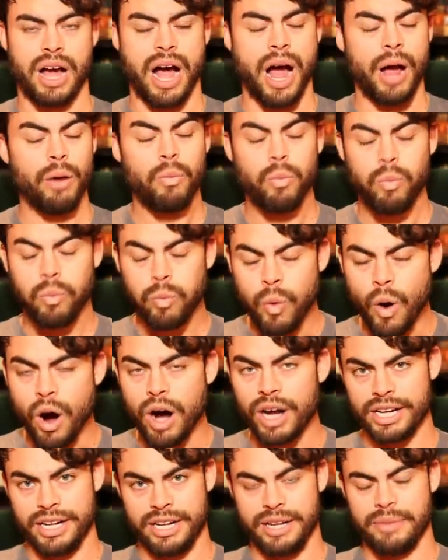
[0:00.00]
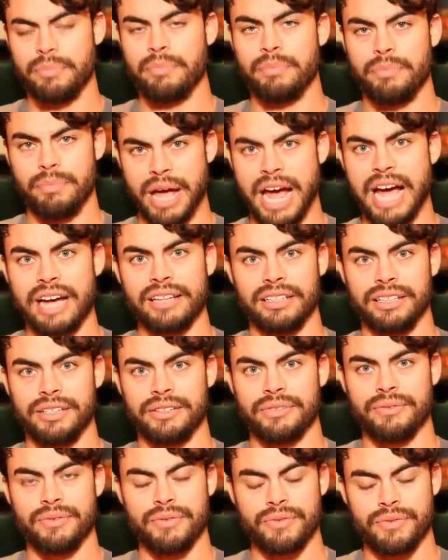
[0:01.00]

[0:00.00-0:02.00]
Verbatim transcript: I wanted it badly.